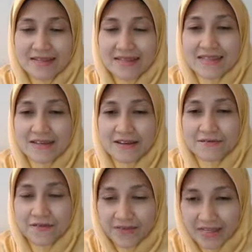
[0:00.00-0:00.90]
in the
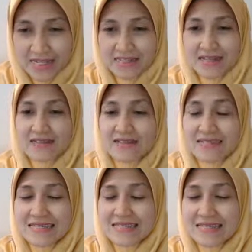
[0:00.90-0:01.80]
15th and
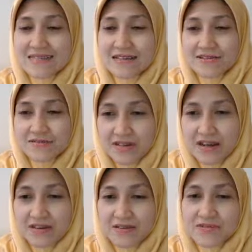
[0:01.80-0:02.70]
16th
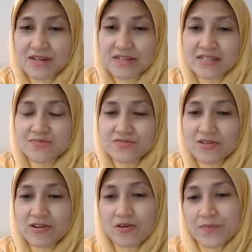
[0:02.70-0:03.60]
century, Arab traders
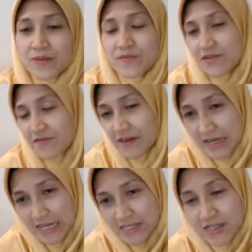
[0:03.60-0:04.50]
brought opium to the
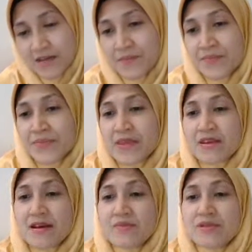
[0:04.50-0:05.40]
Far East,
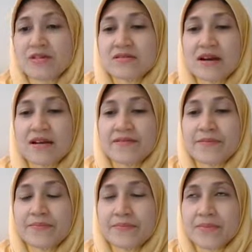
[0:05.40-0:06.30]
because uh,